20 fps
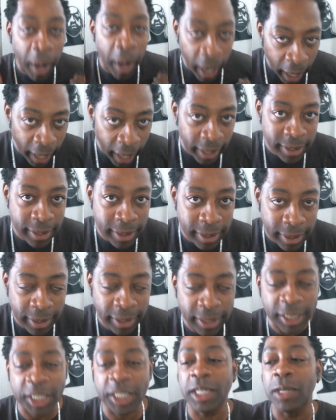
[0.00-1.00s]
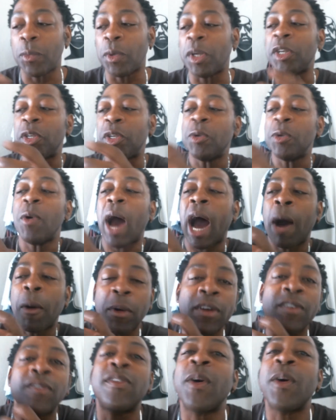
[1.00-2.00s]
us, she would do
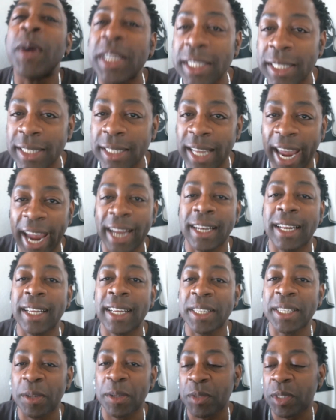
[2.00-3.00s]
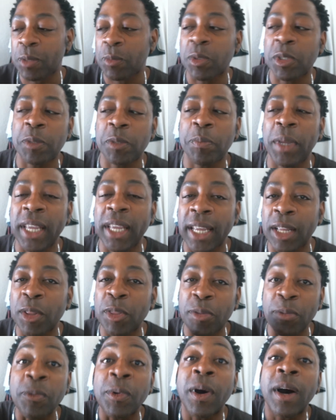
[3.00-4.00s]
our voices, acting as if she was speaking
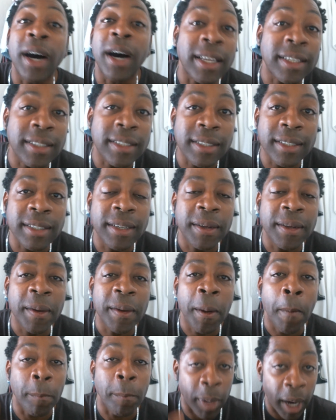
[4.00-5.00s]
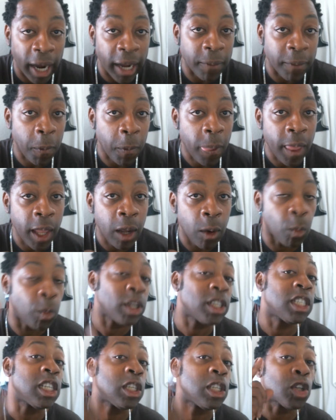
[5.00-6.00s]
through us. But when
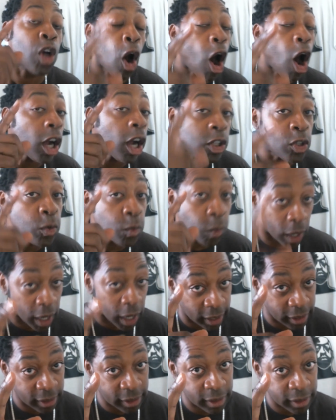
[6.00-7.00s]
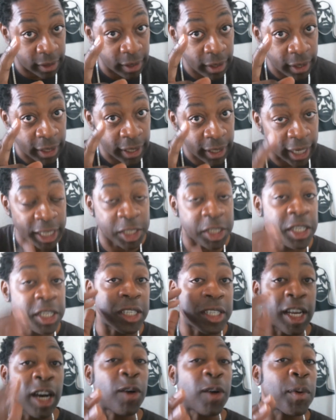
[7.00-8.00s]
she talked to us and she
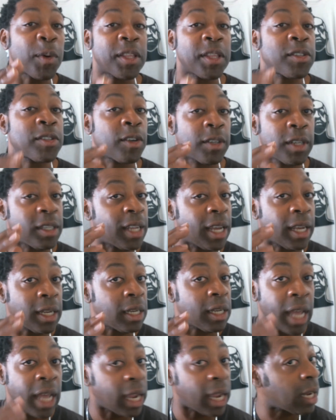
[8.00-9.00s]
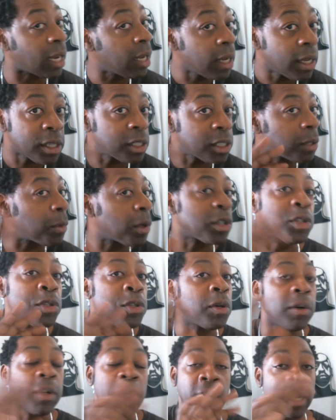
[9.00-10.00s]
dealt with us on the day-to-day, she wasn't
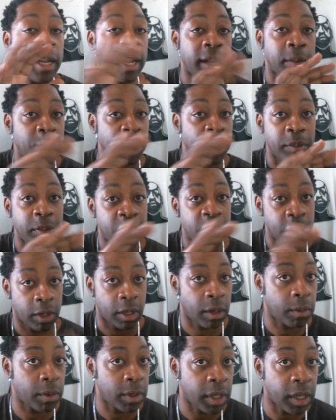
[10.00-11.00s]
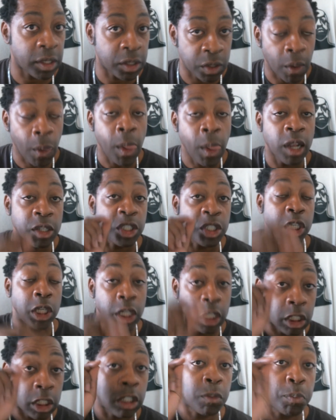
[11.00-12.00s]
doing none of that baby talk with us. She
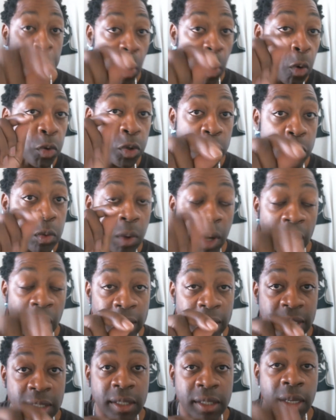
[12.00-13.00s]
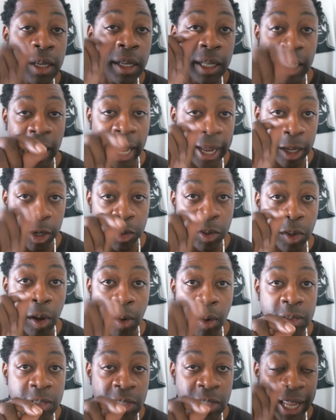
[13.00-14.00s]
spoke to us like
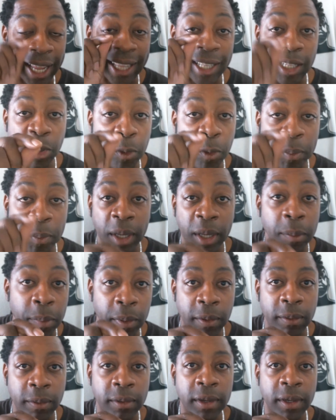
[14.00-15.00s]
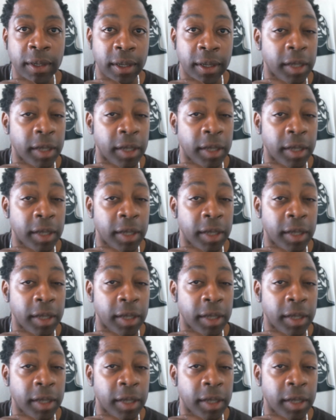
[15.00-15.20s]
adults, like little people. You